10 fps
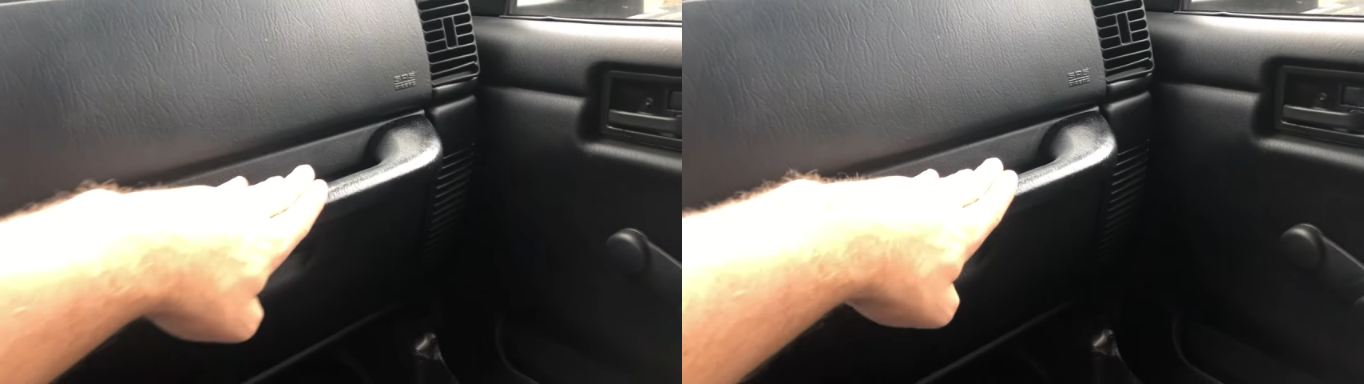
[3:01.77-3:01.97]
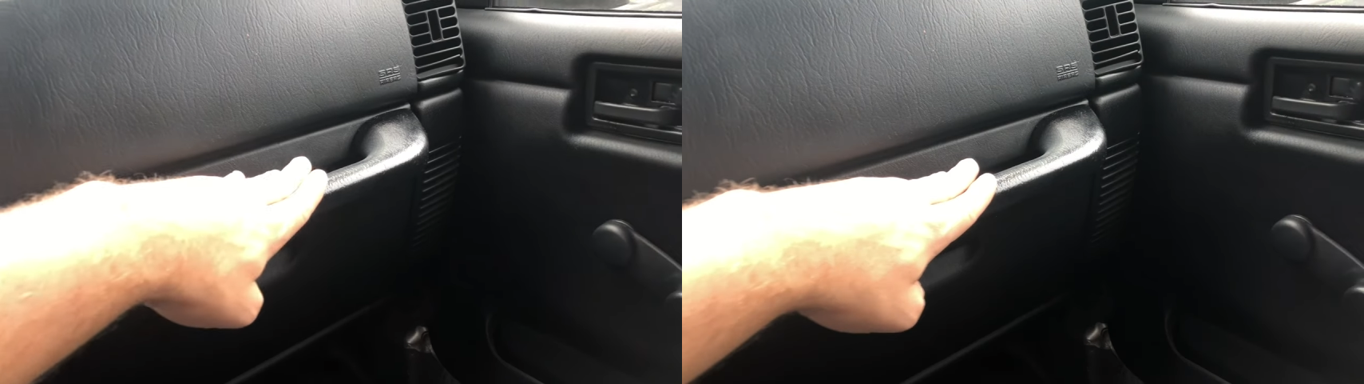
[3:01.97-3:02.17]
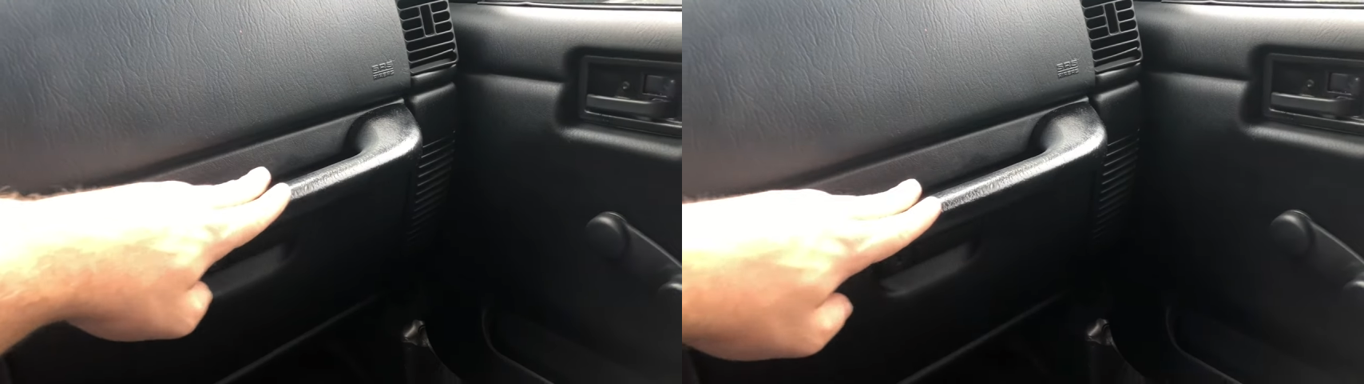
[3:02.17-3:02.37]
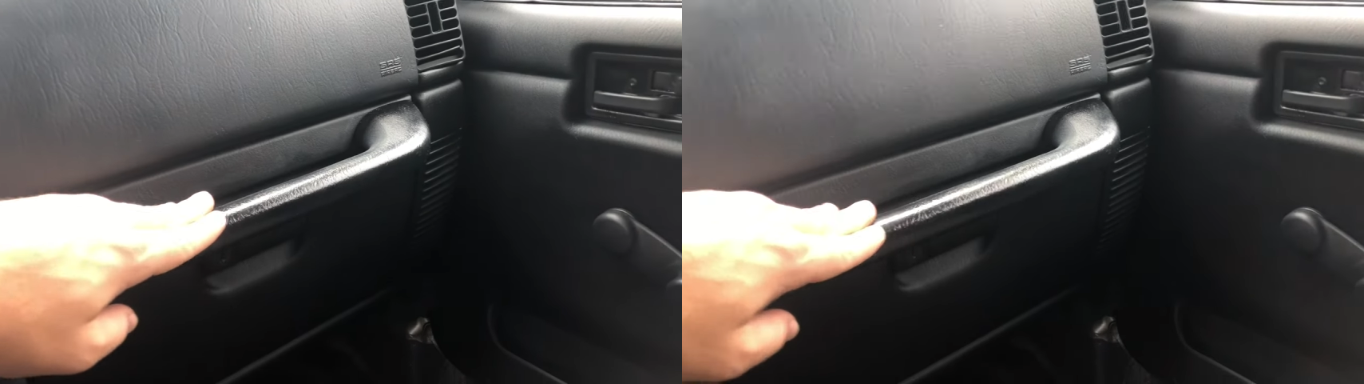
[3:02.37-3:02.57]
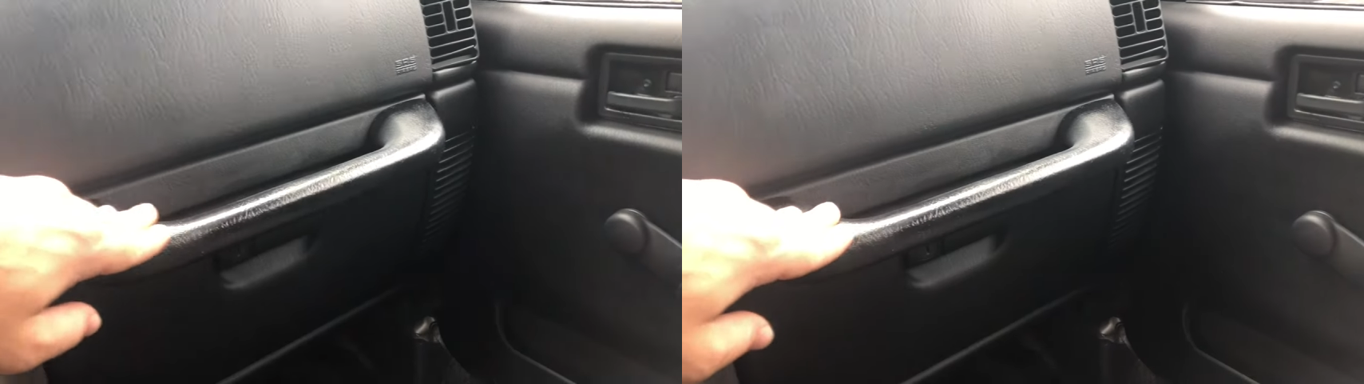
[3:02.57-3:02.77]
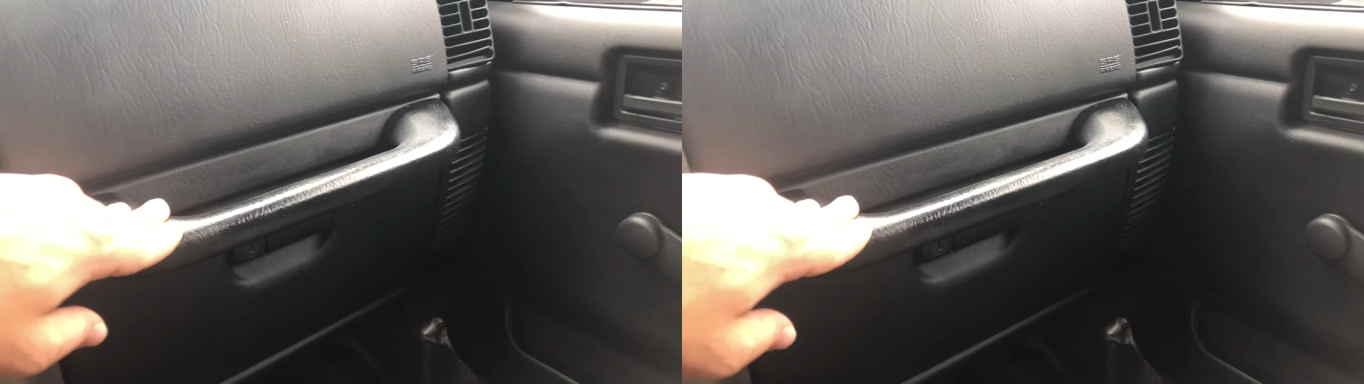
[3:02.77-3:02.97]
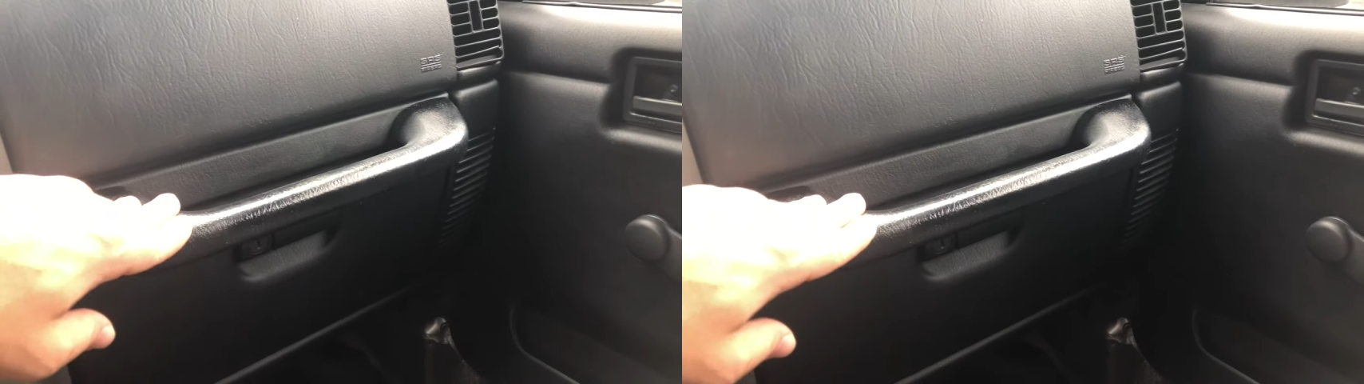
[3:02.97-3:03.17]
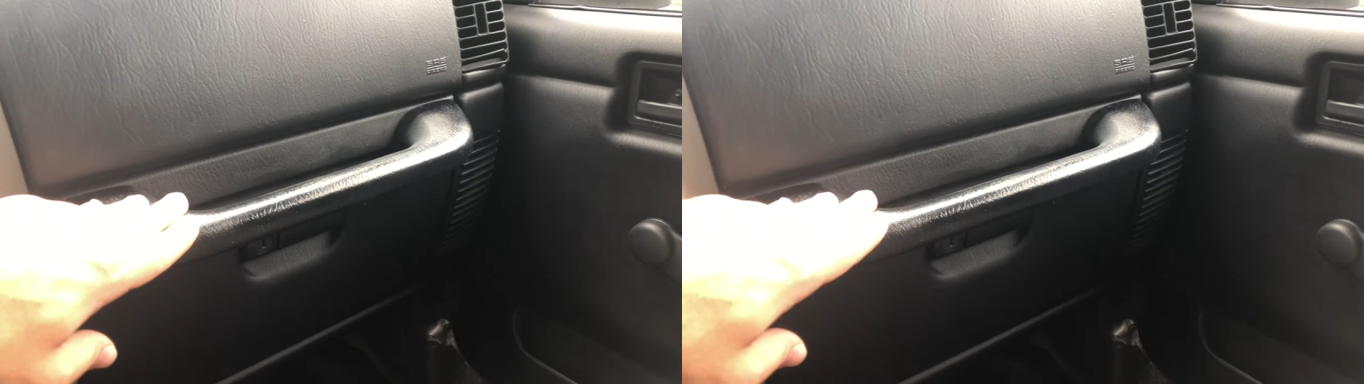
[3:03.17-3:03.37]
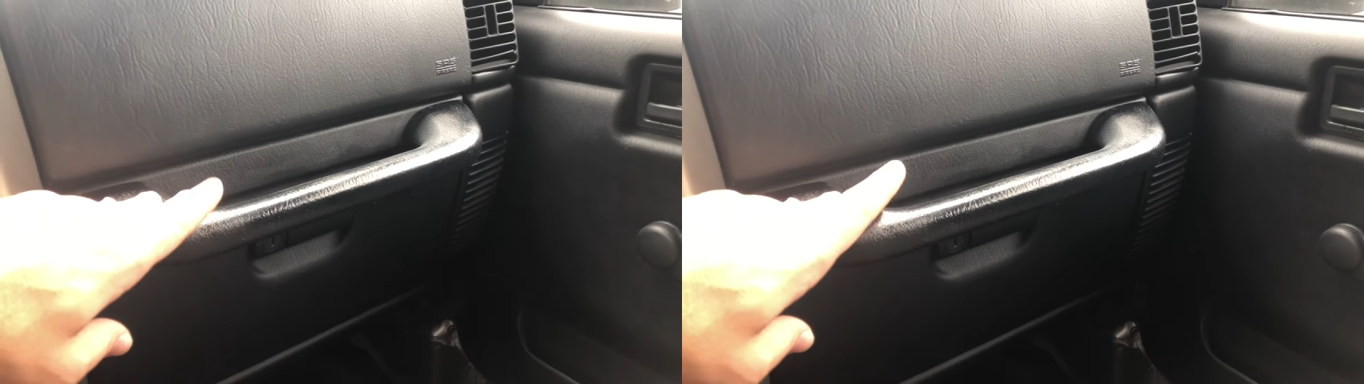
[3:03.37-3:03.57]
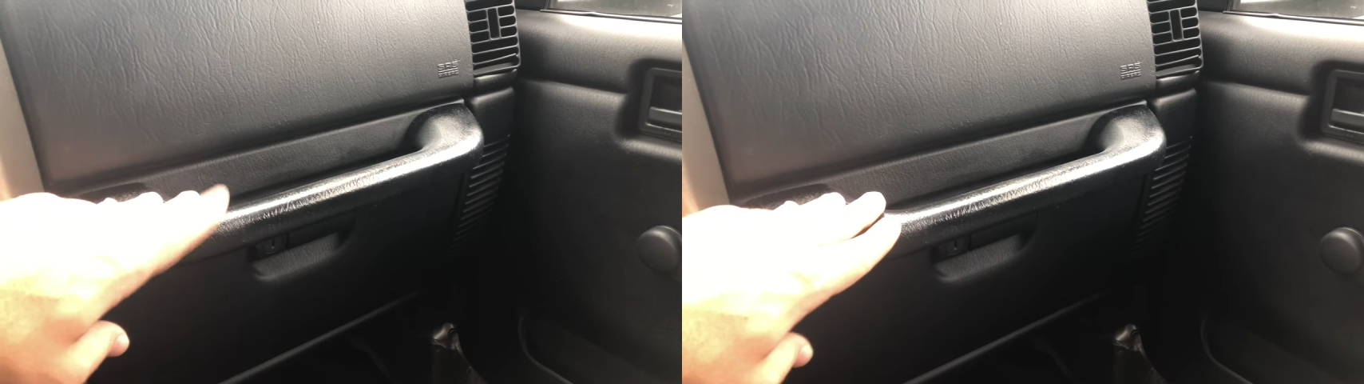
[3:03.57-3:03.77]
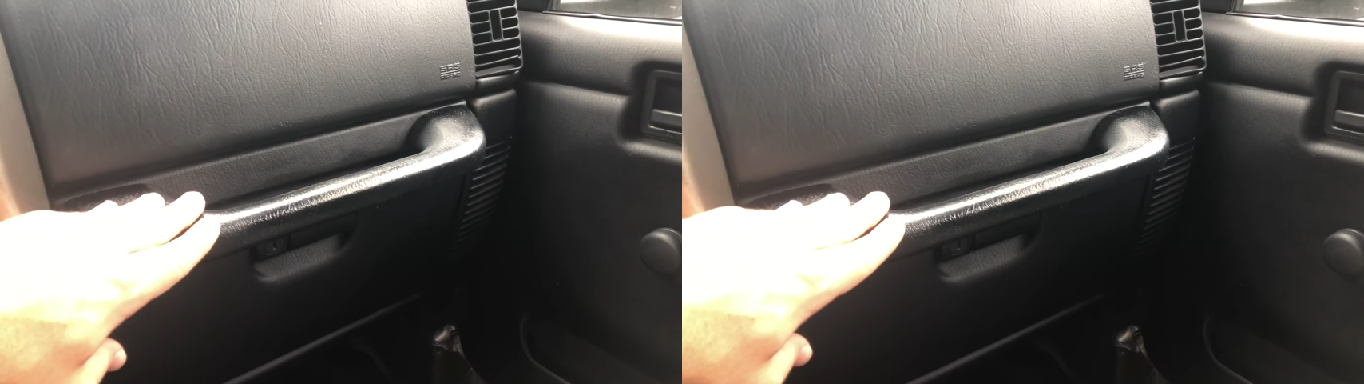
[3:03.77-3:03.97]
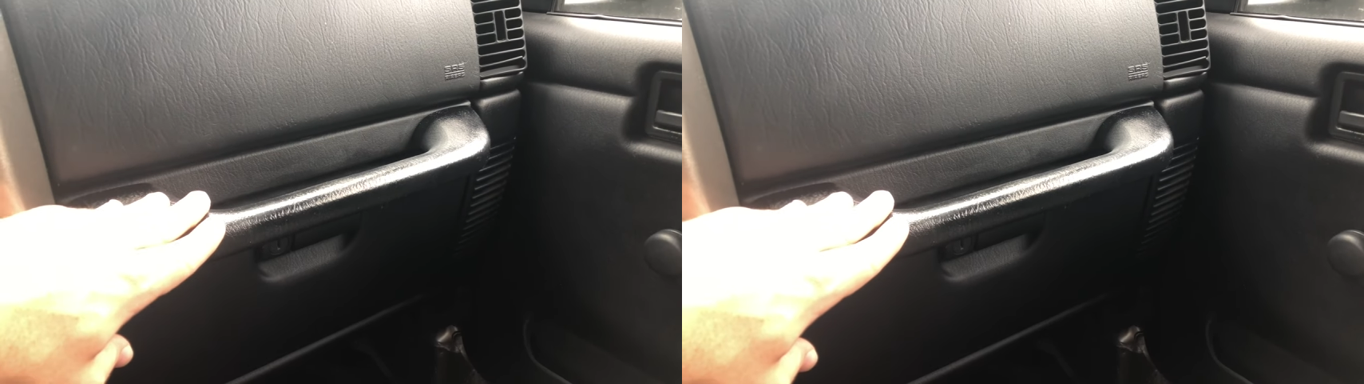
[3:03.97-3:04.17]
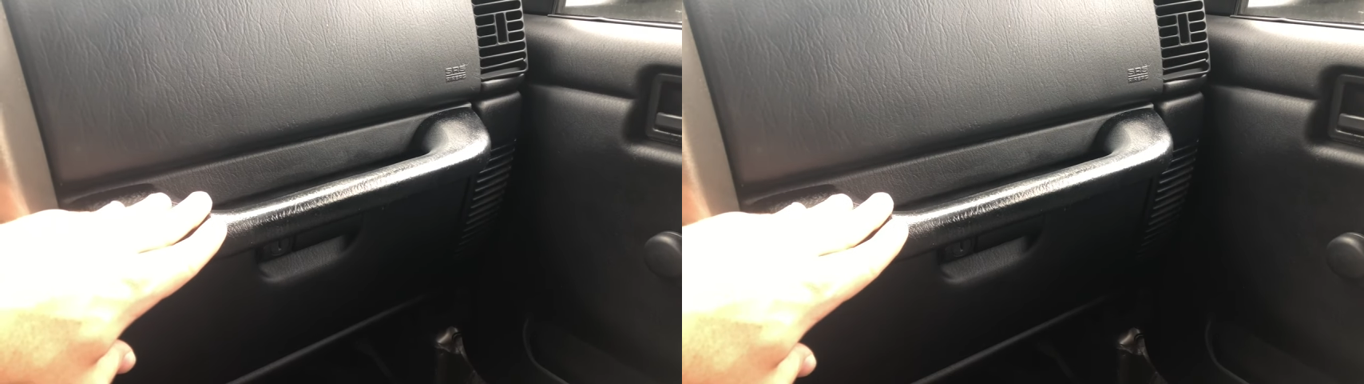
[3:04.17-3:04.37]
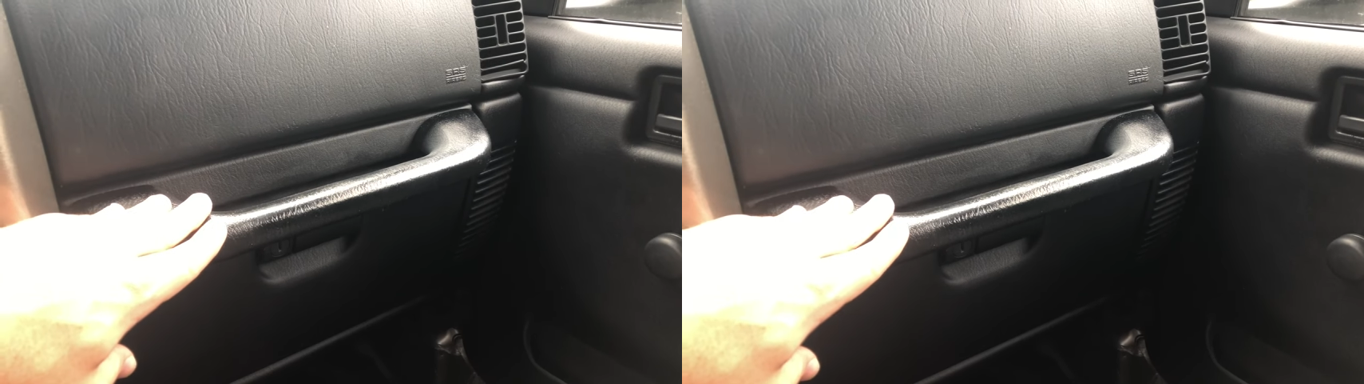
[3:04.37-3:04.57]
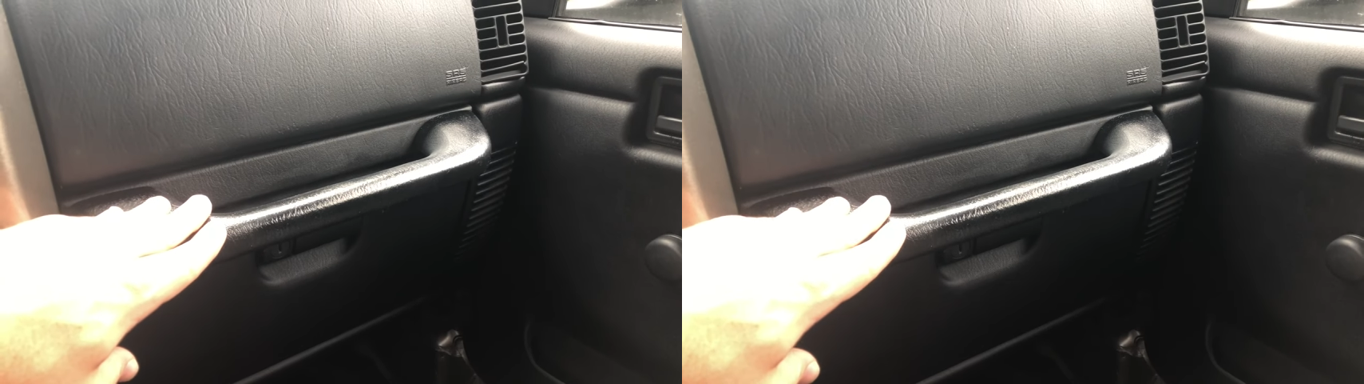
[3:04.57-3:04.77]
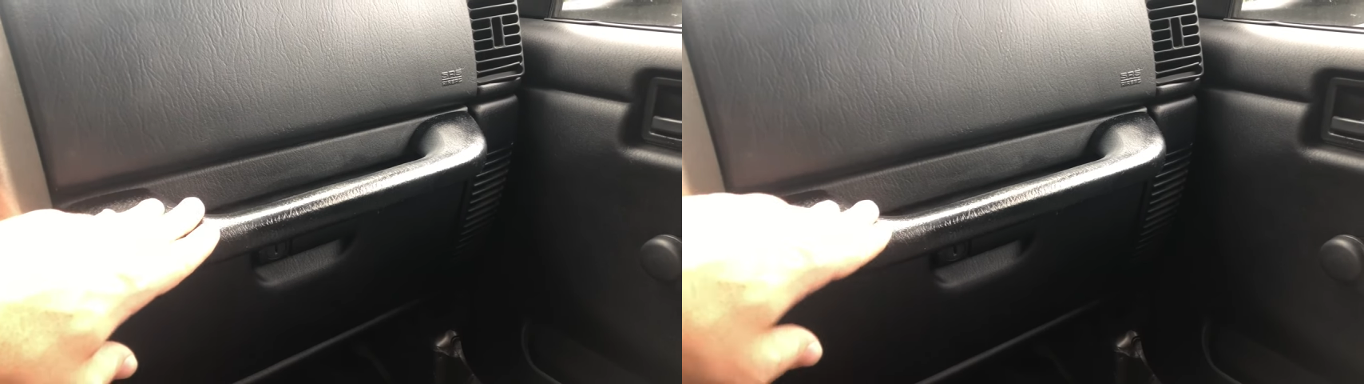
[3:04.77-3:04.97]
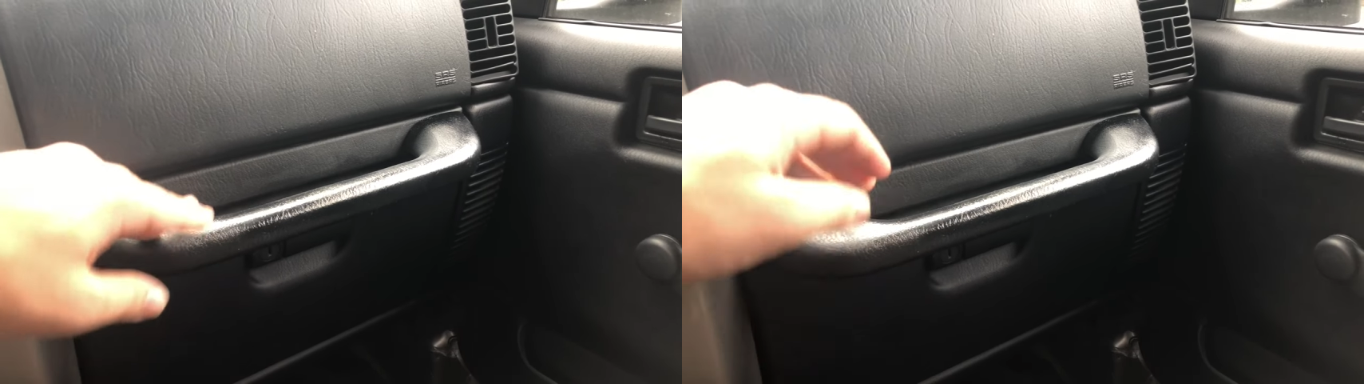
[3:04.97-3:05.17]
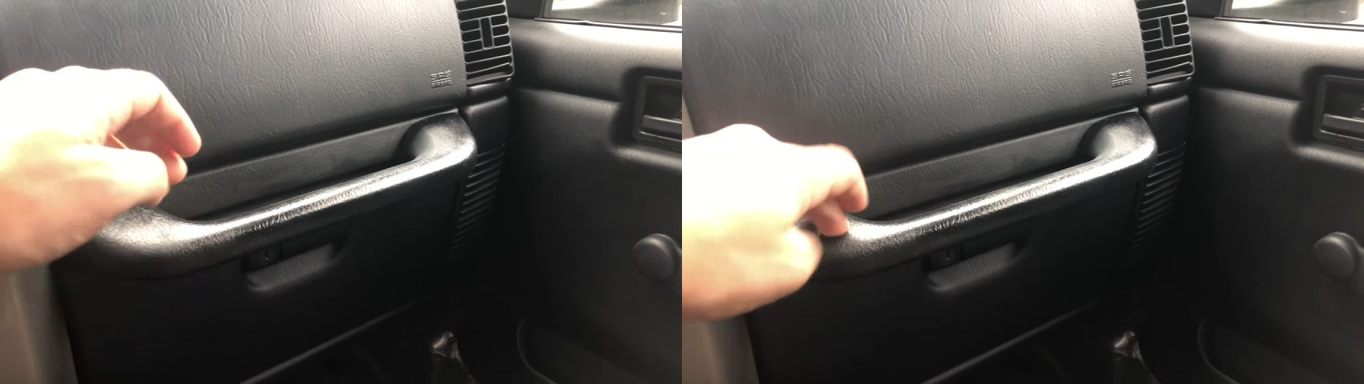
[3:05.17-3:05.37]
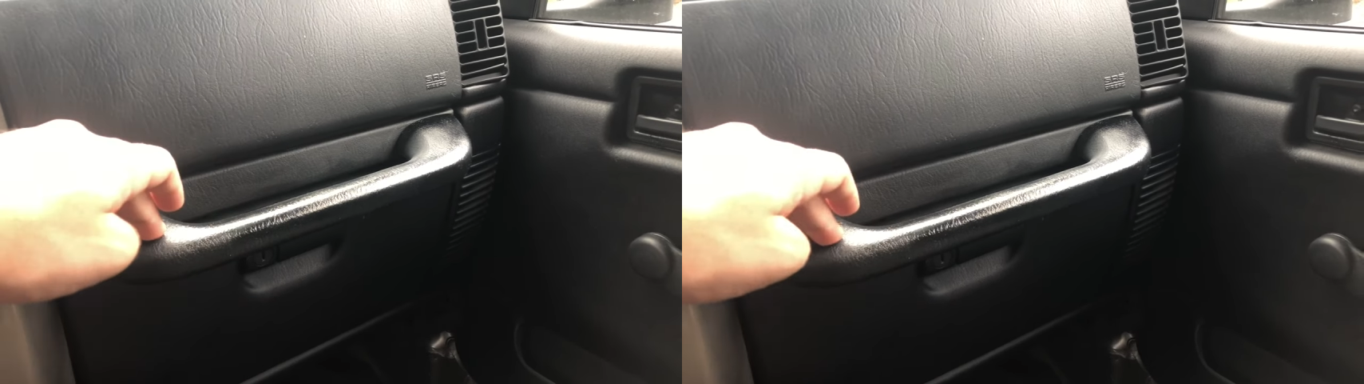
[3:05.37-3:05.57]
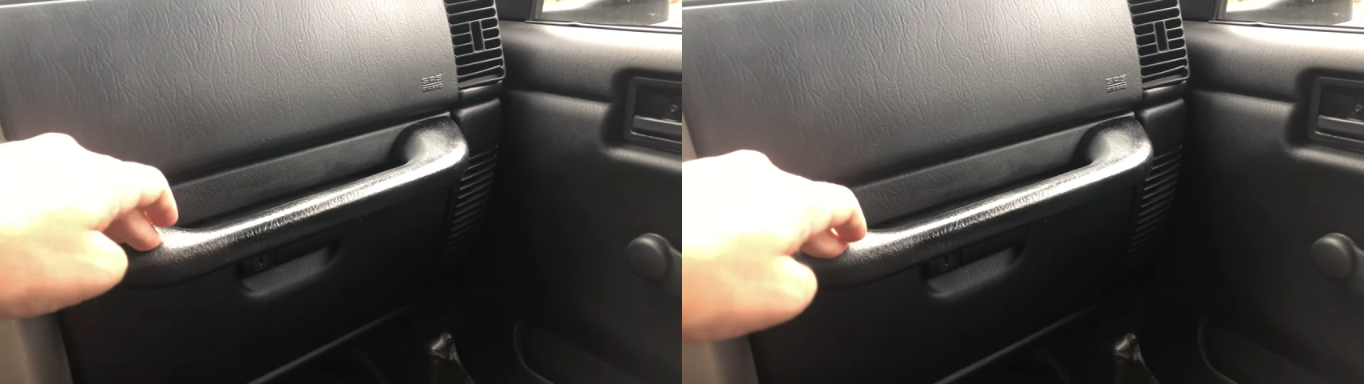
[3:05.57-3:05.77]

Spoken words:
(no speaker visible)